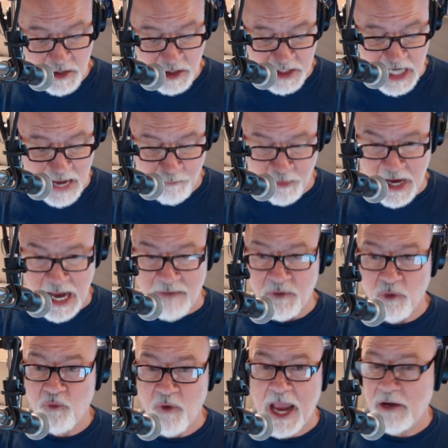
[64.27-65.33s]
the tape. We have
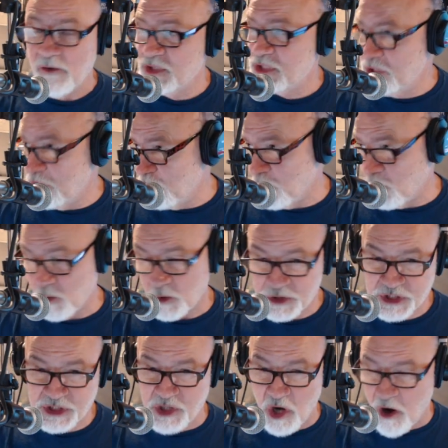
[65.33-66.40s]
the Raiders' new
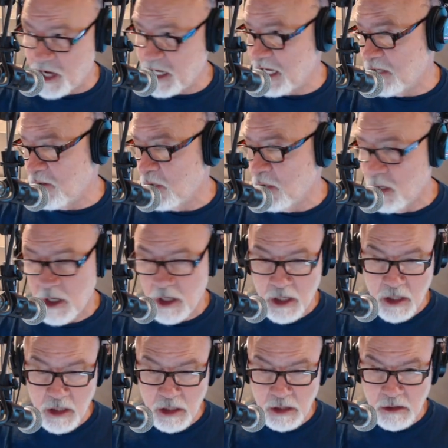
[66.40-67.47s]
starting
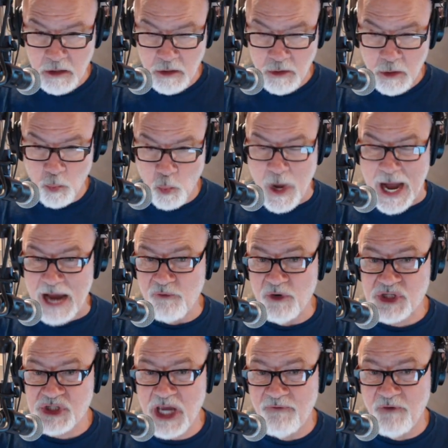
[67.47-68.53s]
wide
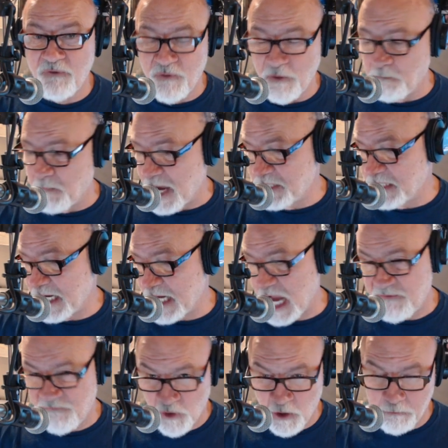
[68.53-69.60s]
receiver from Monday
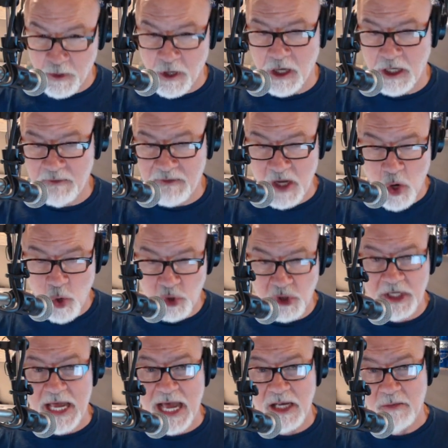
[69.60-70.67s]
Night Football at the
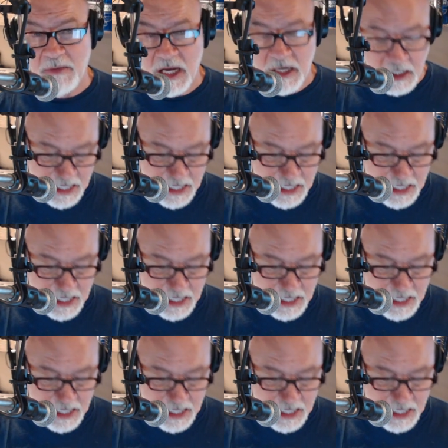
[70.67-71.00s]
Oakland Alameda